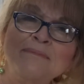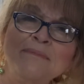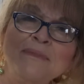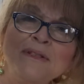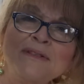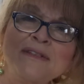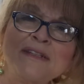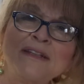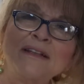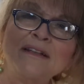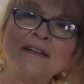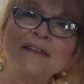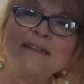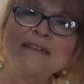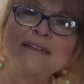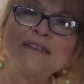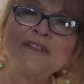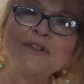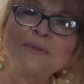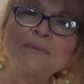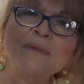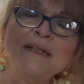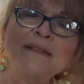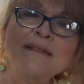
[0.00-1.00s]
musical
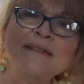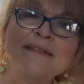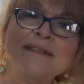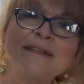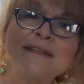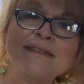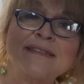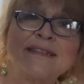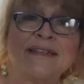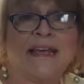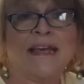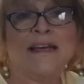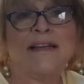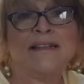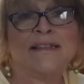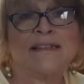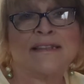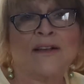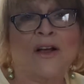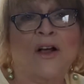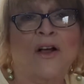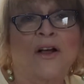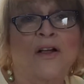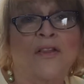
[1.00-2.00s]
instruments. As King
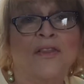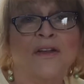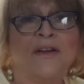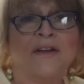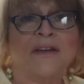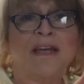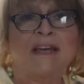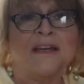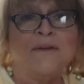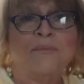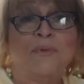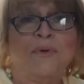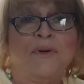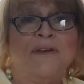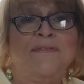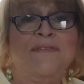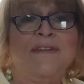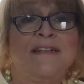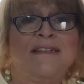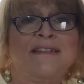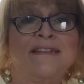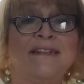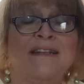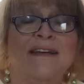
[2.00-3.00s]
Saul, but king
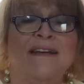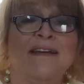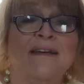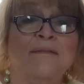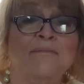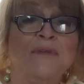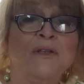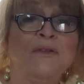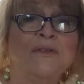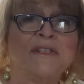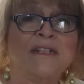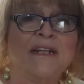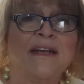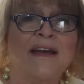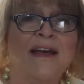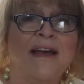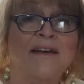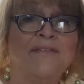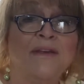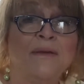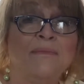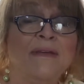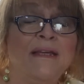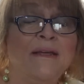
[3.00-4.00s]
previous to him, used to
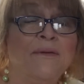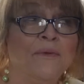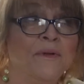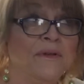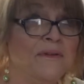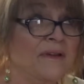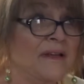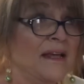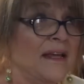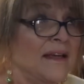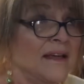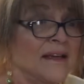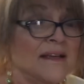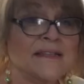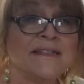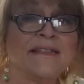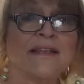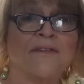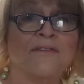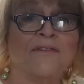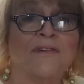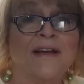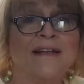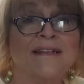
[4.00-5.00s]
have him, he would
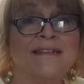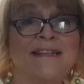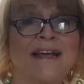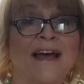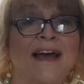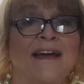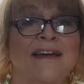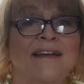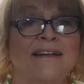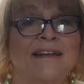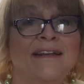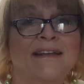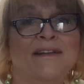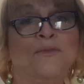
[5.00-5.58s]
suffer anxiety.